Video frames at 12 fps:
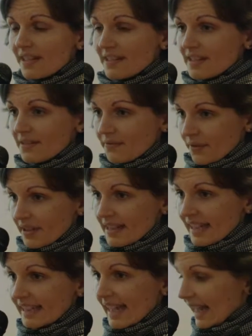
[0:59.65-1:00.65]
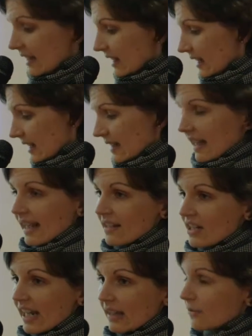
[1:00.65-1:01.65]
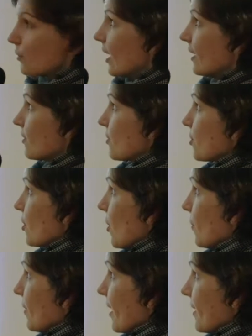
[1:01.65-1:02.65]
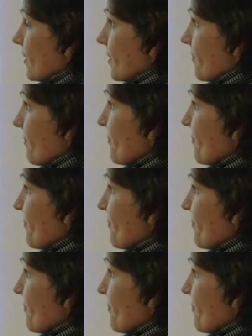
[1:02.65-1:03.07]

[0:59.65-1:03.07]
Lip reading: different identities, and I'll try to show this.